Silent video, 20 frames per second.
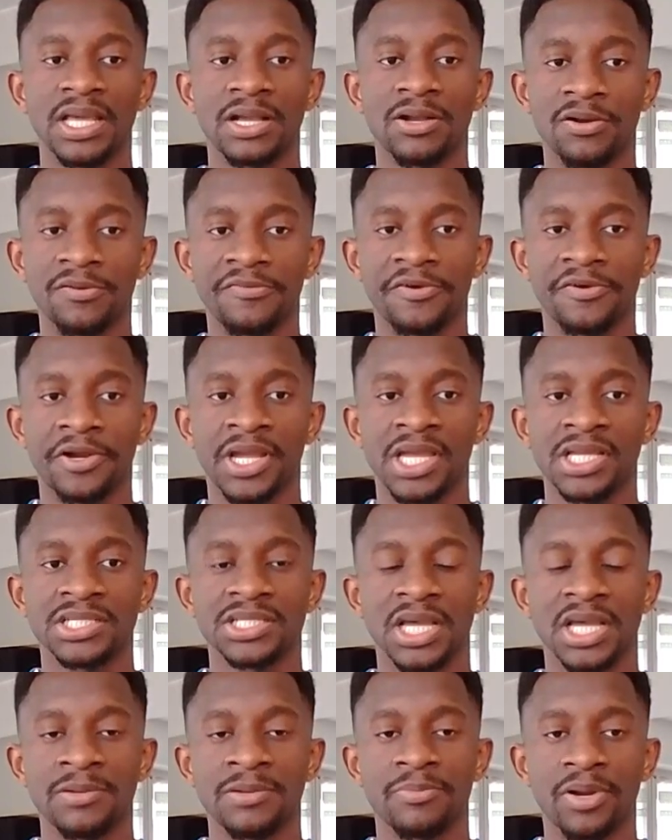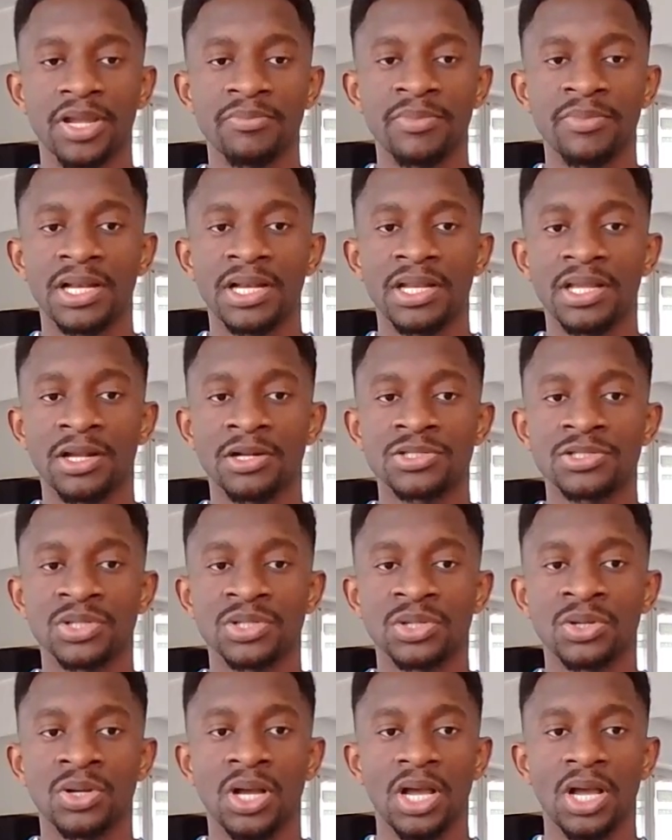their coverage and primarily
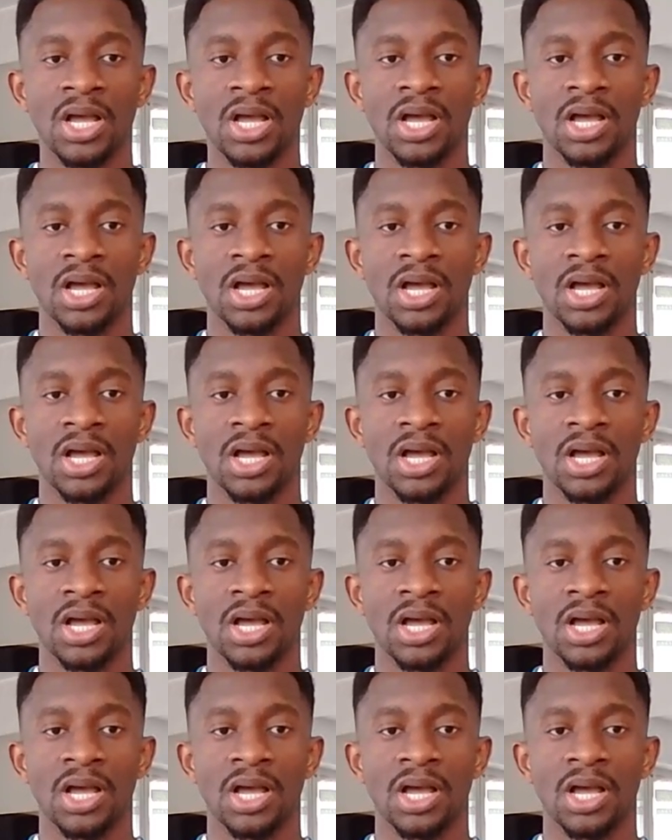also